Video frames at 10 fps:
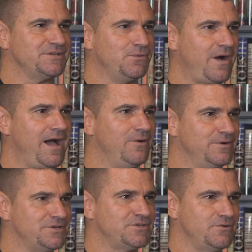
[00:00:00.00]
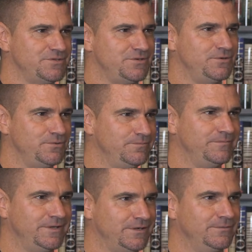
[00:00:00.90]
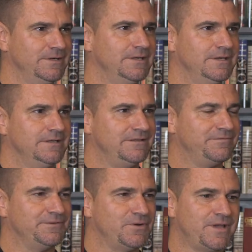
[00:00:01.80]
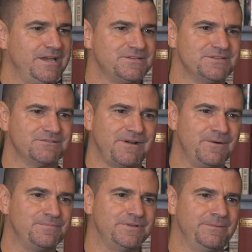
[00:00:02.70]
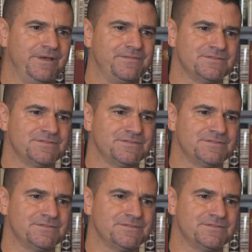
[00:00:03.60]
in a while where it shows you, different locations around Plymouth.